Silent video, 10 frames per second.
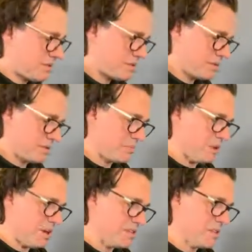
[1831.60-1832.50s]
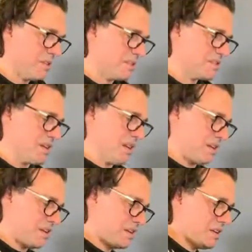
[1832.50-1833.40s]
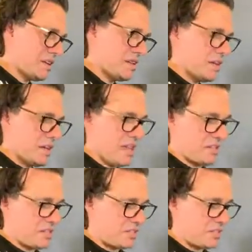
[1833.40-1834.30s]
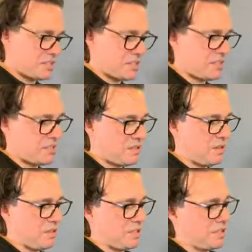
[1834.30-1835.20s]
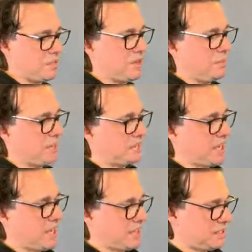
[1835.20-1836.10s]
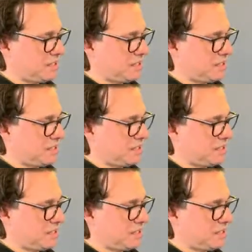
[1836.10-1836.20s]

to the patternings I did over the top of the head.